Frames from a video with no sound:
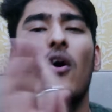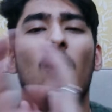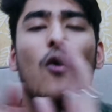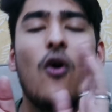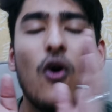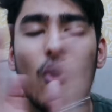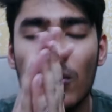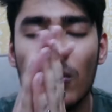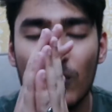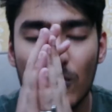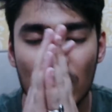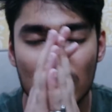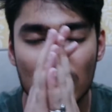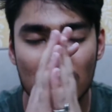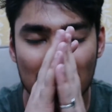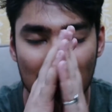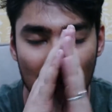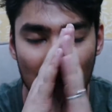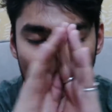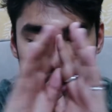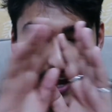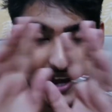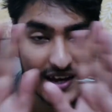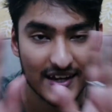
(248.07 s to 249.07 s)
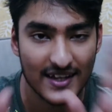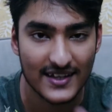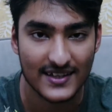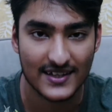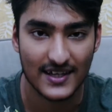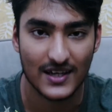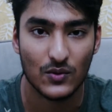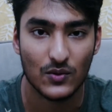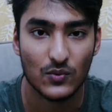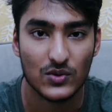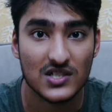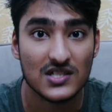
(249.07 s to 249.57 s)
almost
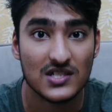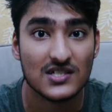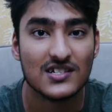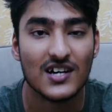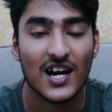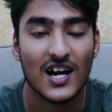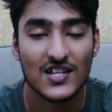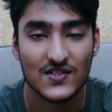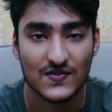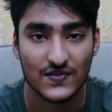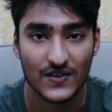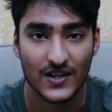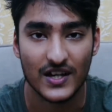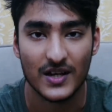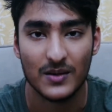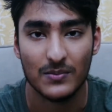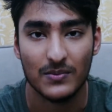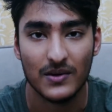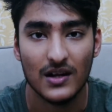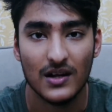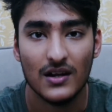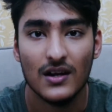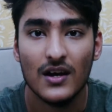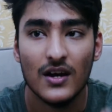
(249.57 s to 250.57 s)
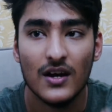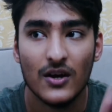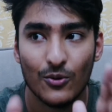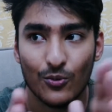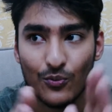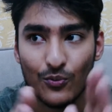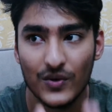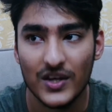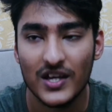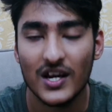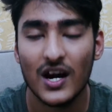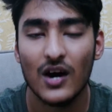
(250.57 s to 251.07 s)
anything which is transferable
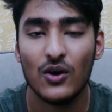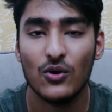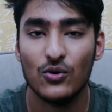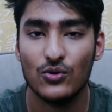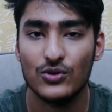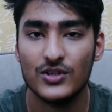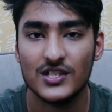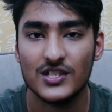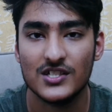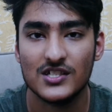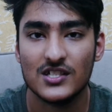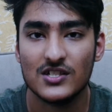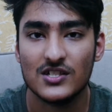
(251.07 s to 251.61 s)
via O T G.